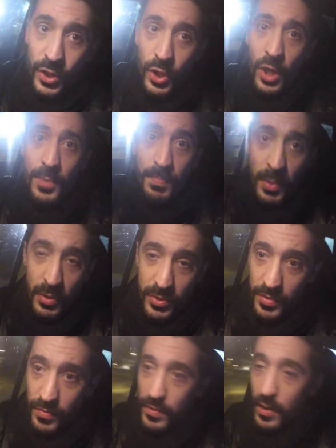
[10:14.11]
not post
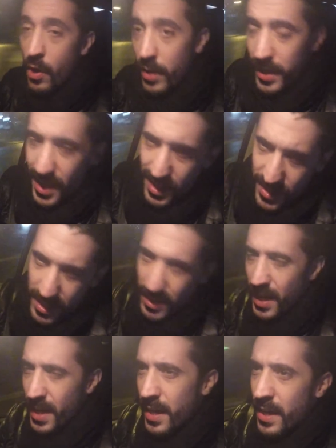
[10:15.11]
a vlog
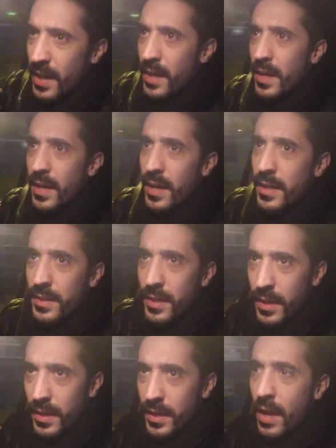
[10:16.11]
yesterday and
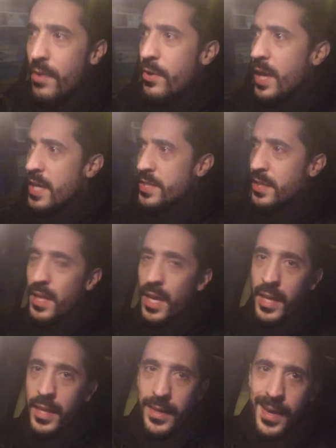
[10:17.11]
uh, now you guys are
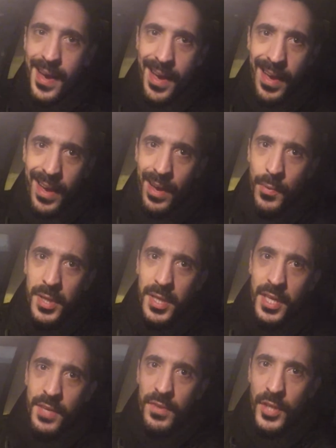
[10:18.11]
like, eh, we
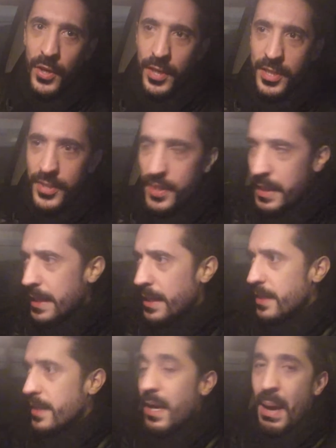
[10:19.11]
didn't even notice.
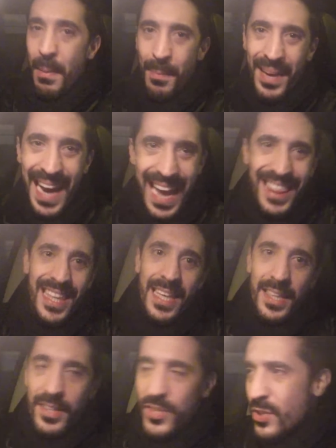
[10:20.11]
But I
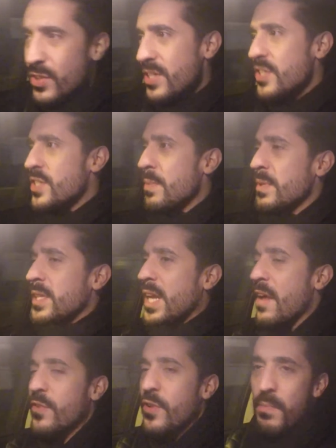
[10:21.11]
did. So this is something that
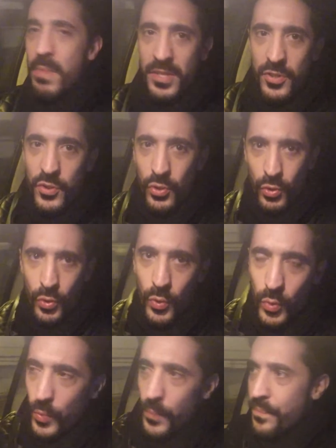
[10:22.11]
I've committed to do
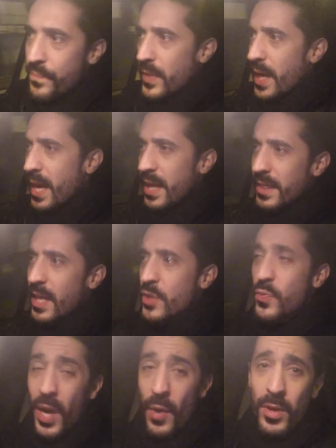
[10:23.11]
and that's
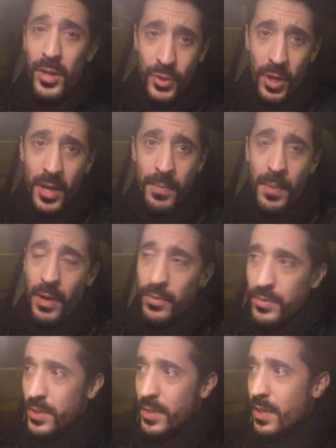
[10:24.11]
what I want to talk about
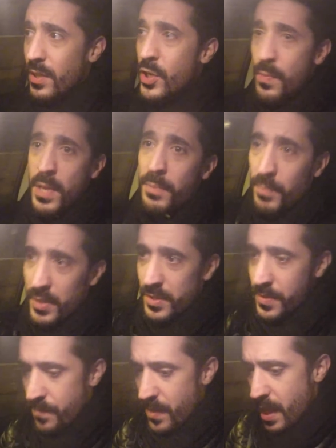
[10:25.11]
commitment.